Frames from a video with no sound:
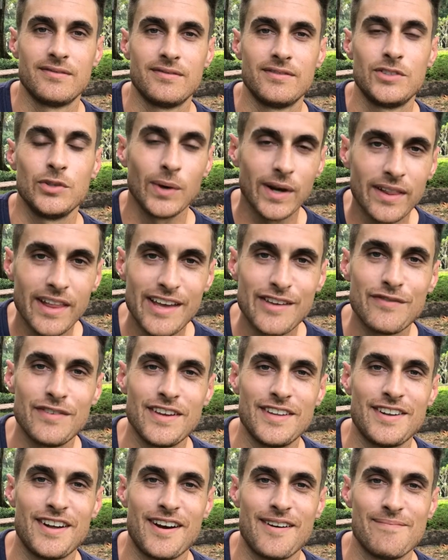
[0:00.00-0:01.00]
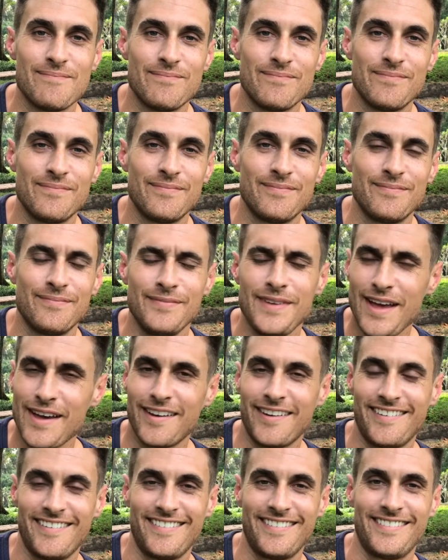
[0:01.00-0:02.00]
Do I like Vietnam? Yeah,
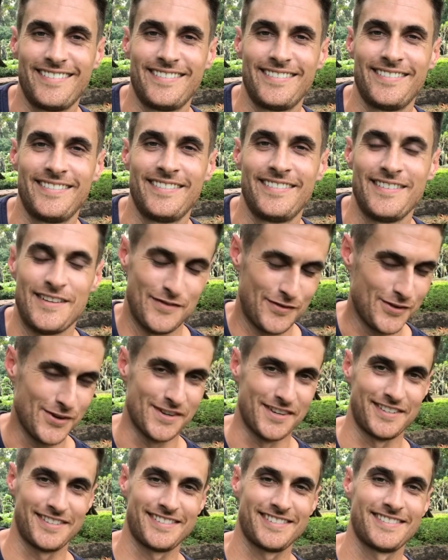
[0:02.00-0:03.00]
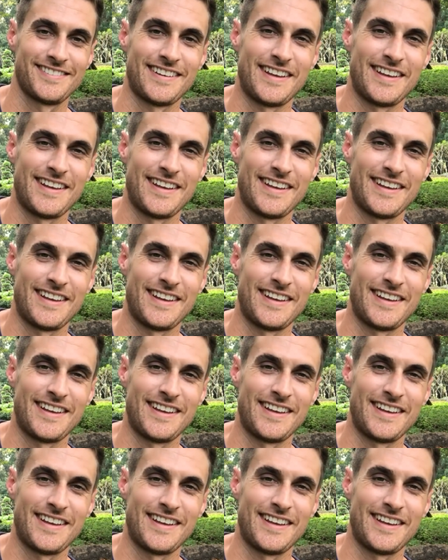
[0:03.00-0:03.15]
of course.